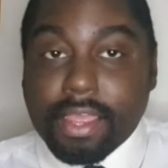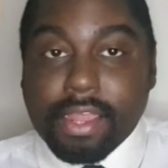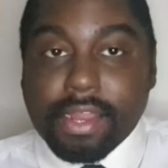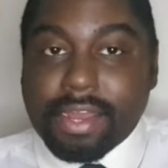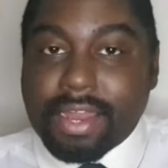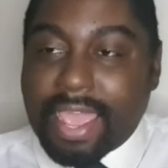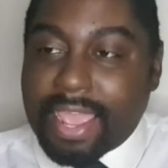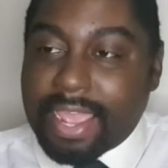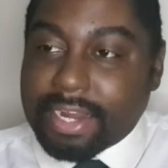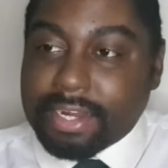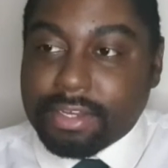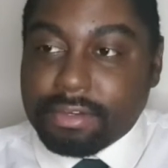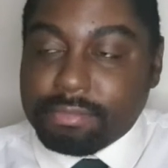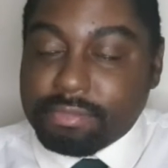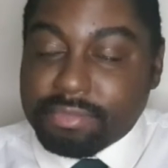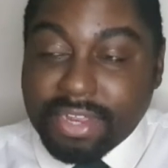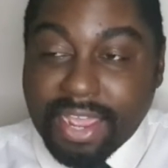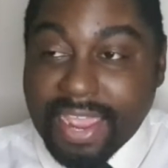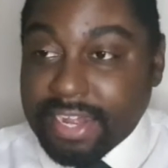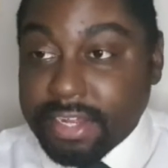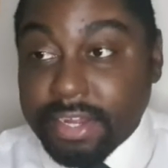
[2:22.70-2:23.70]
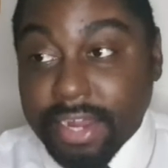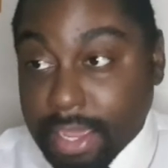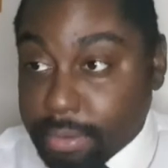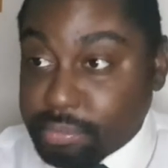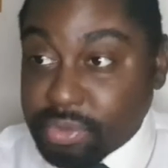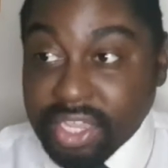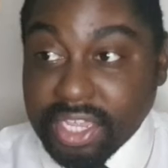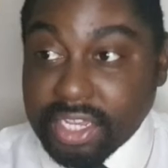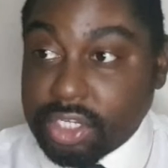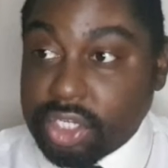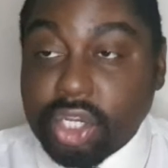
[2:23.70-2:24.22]
like,
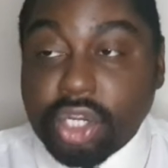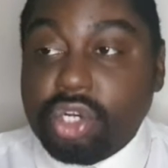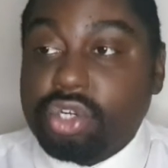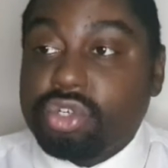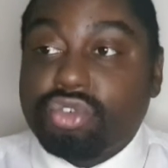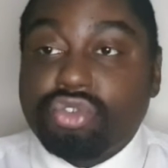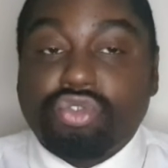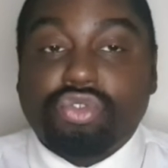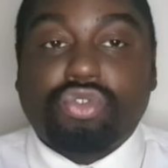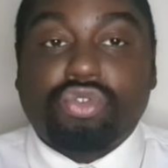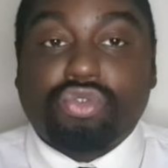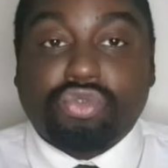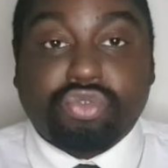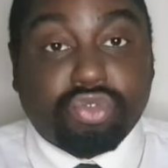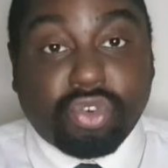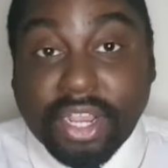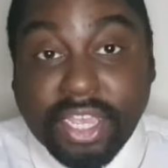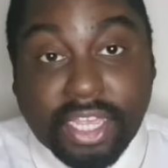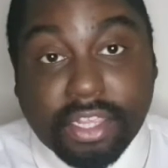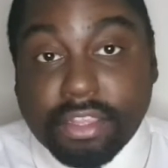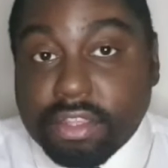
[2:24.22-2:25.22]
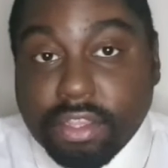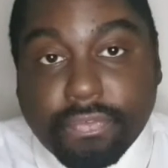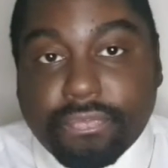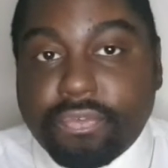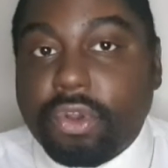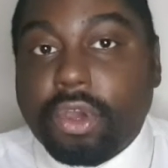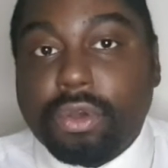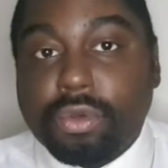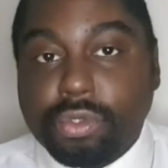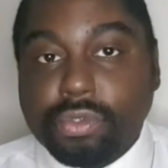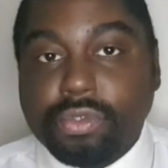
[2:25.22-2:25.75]
dynamic, crazy
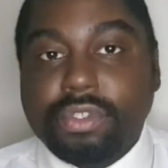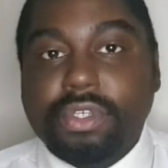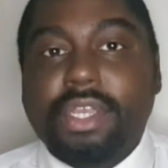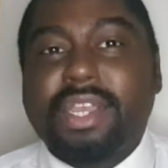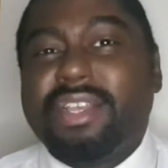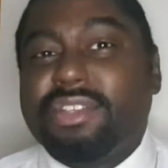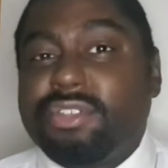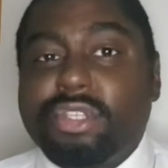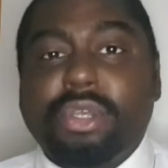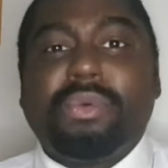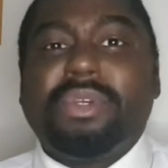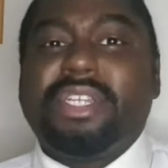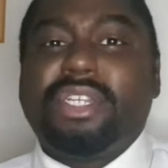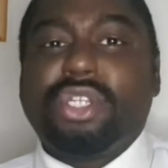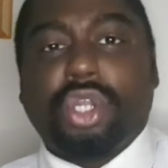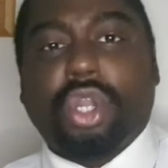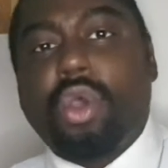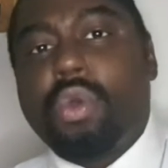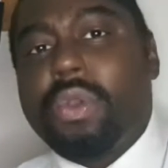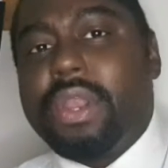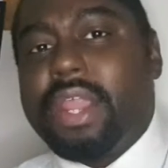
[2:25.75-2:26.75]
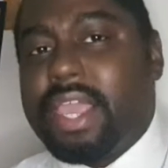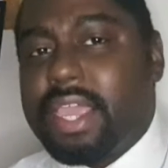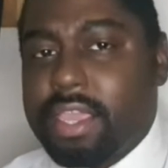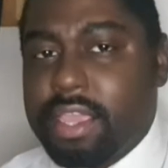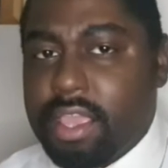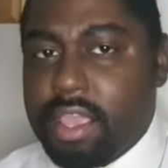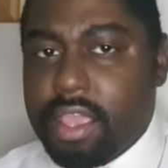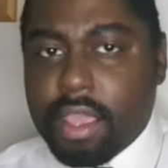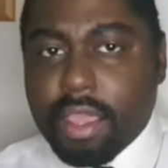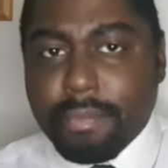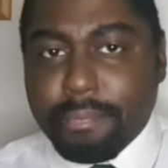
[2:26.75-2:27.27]
flows, and so is Nole,
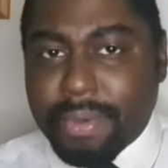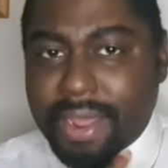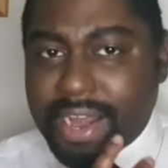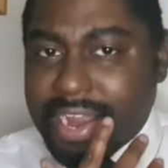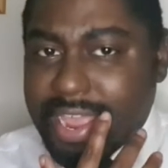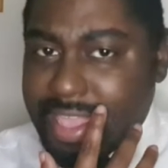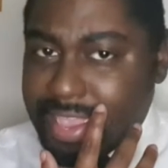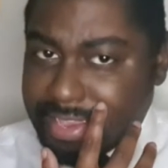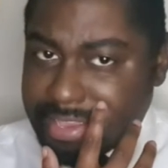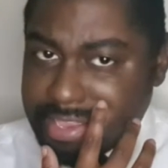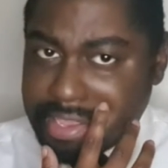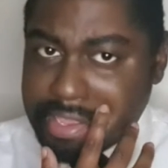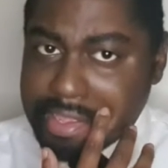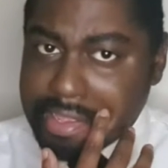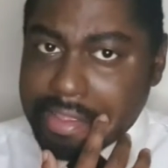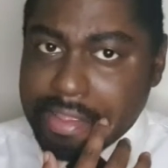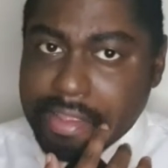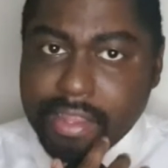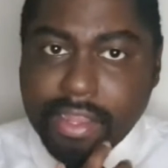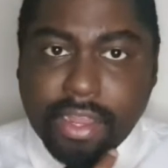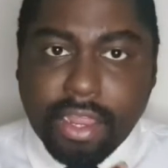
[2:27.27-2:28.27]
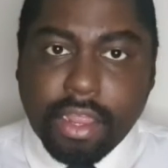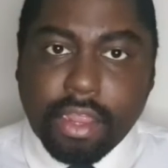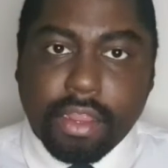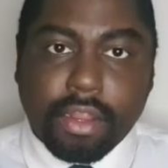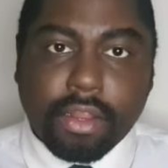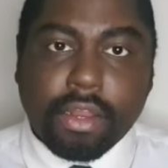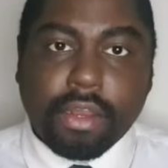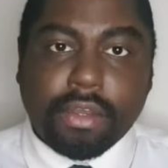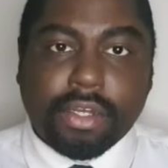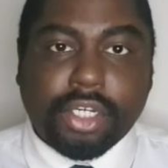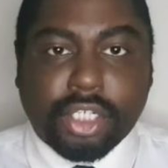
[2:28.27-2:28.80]
but like
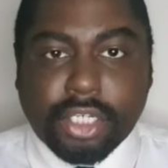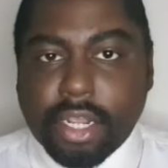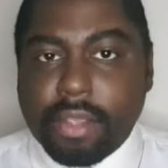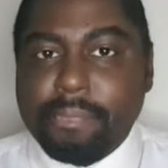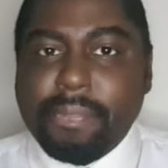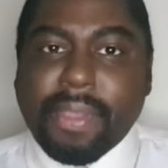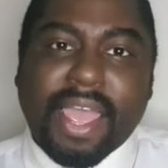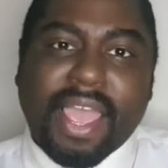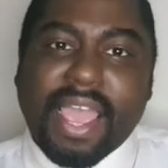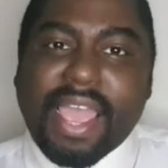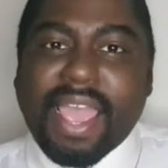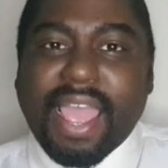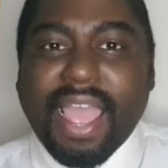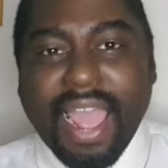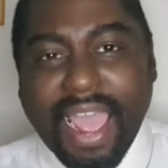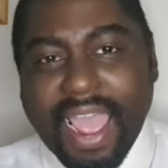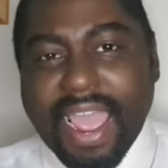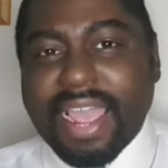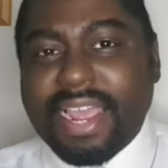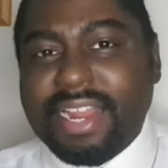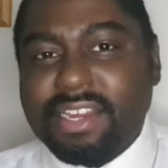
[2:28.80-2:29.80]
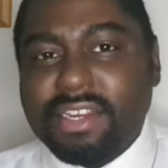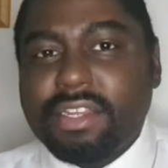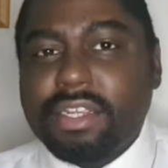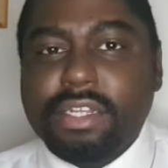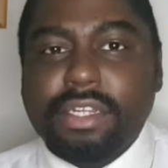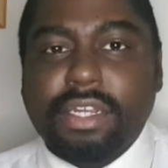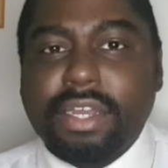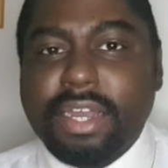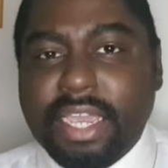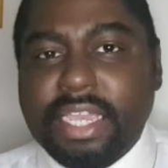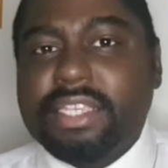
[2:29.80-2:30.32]
Chip and
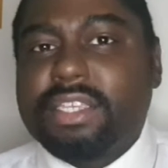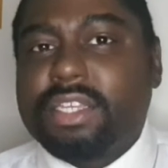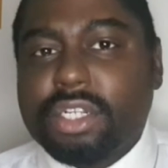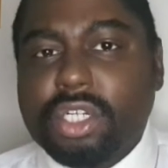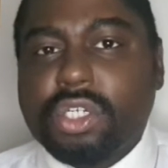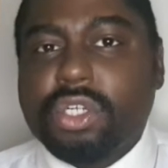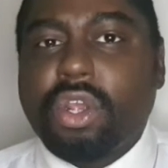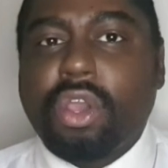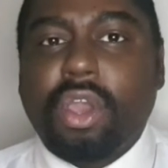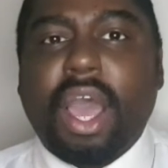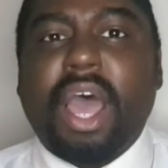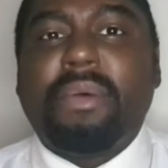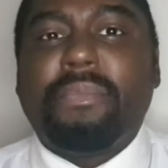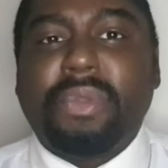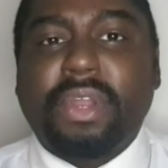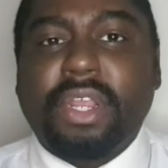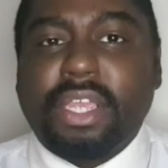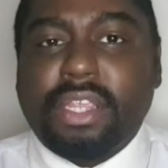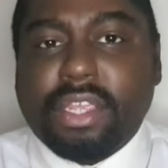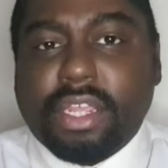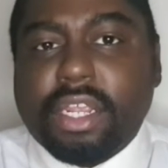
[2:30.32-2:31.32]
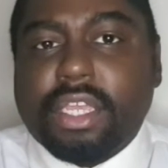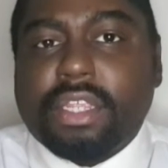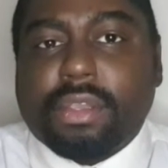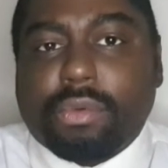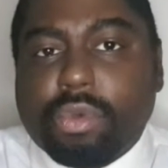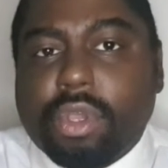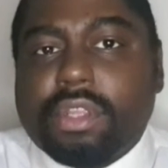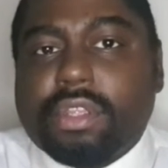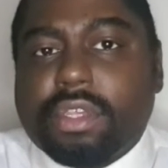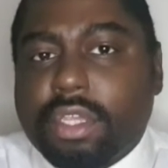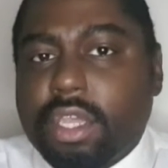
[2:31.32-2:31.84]
Lady Leshurr, I believe they need to
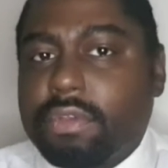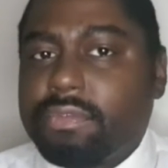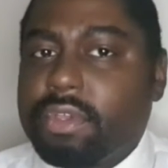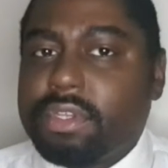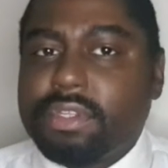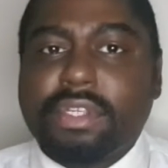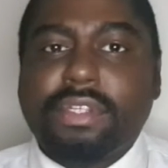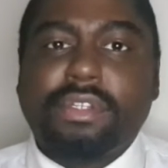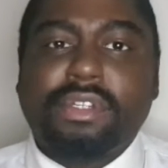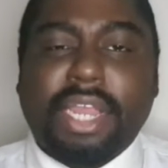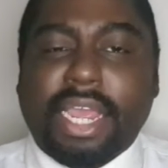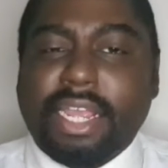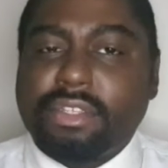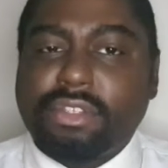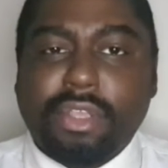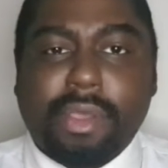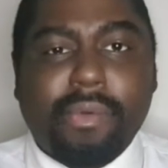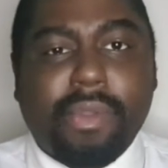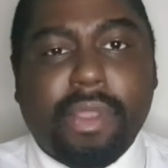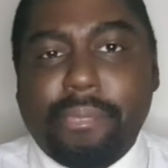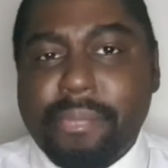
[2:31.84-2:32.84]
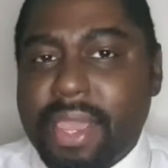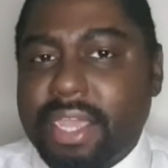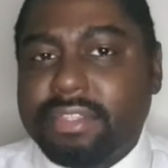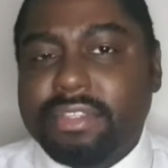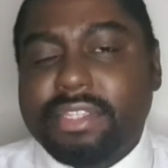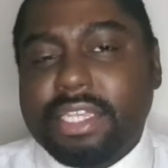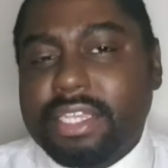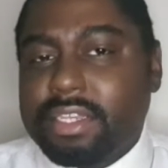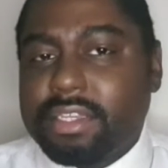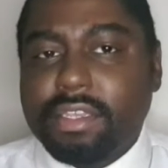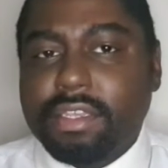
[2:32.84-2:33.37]
work together at some
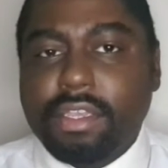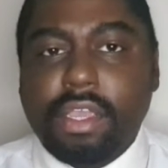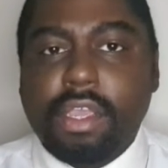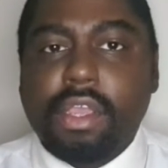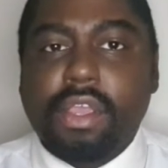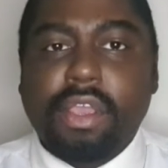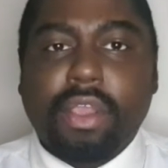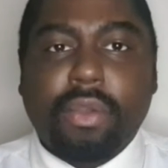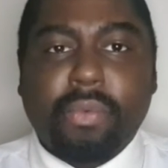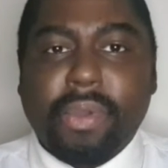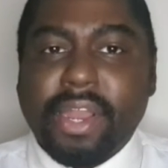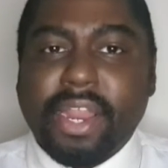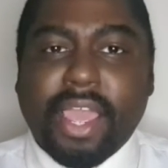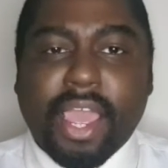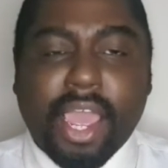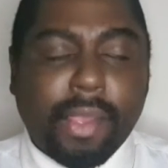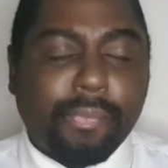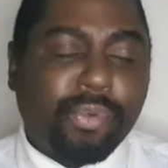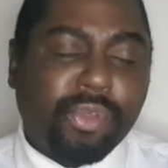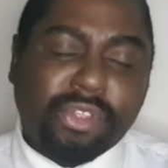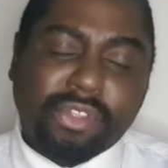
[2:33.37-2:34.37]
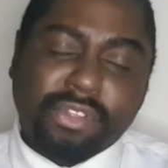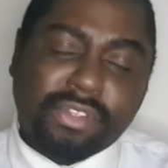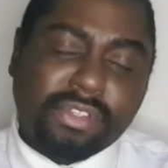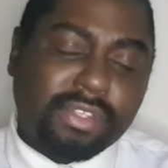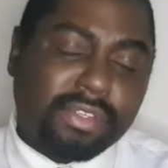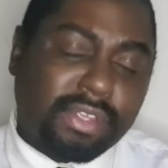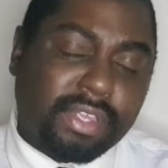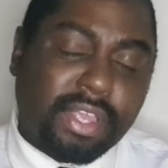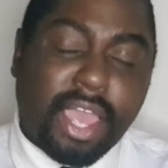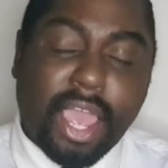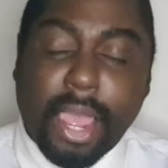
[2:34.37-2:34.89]
capacity. When it happens,
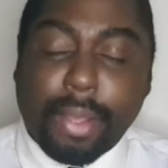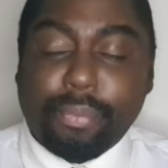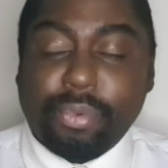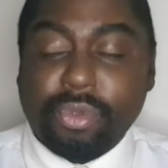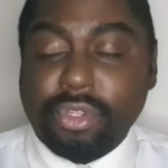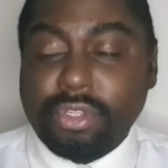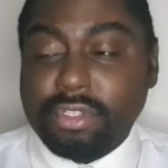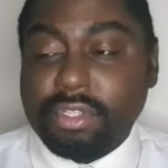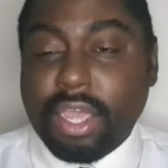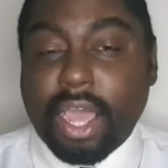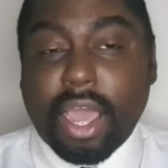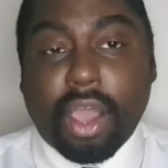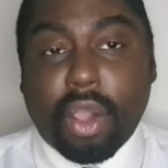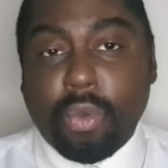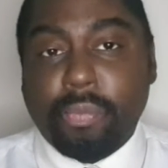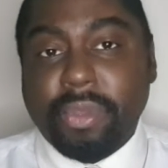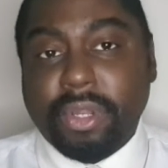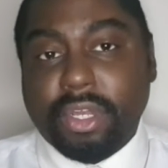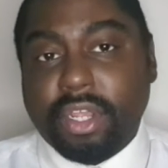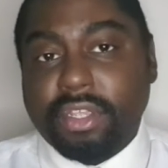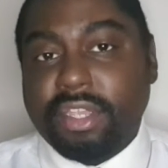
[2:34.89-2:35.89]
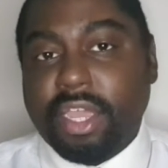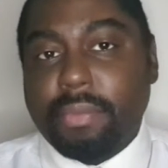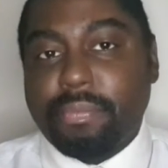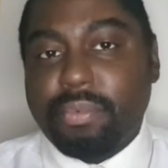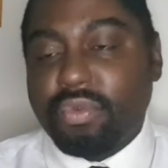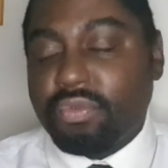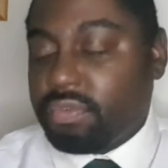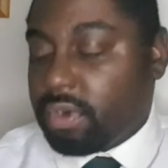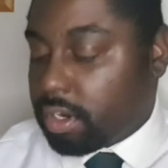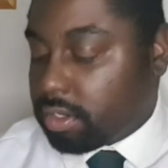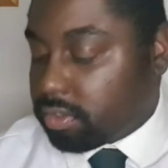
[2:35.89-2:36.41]
it happens. I hope it does happen
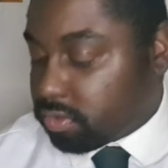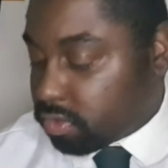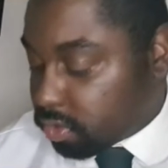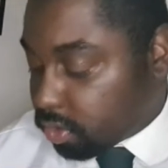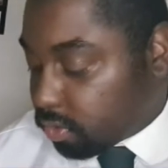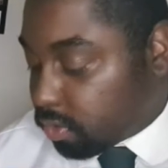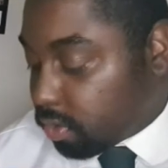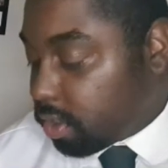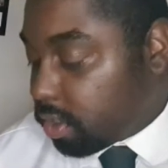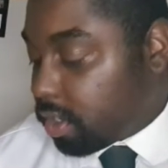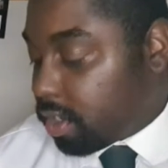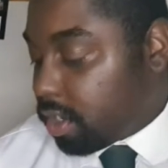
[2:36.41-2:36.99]
very soon.